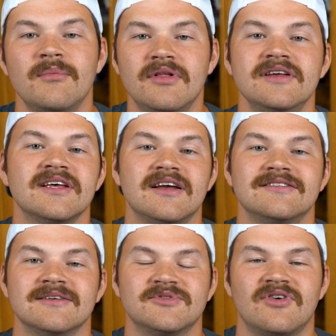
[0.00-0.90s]
Please like and
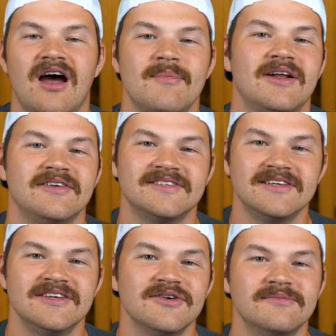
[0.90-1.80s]
subscribe, and I'll see
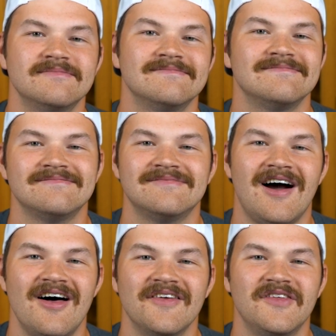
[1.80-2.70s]
you
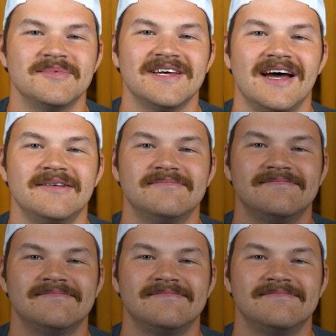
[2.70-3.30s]
on the flip side.